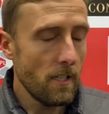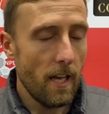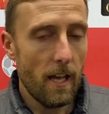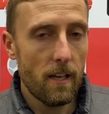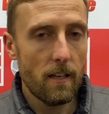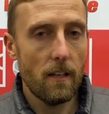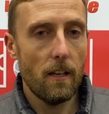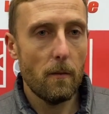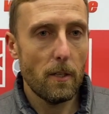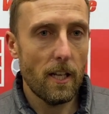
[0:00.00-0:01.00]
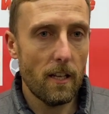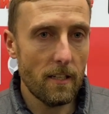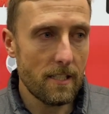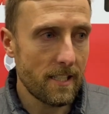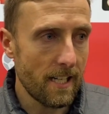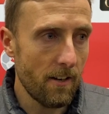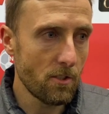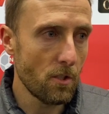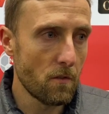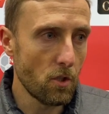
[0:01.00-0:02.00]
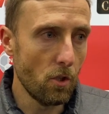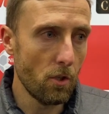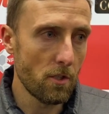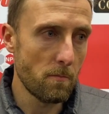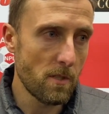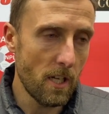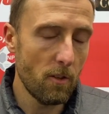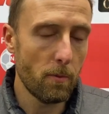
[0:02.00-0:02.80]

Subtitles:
Yeah, and that's the character of Sean as himself,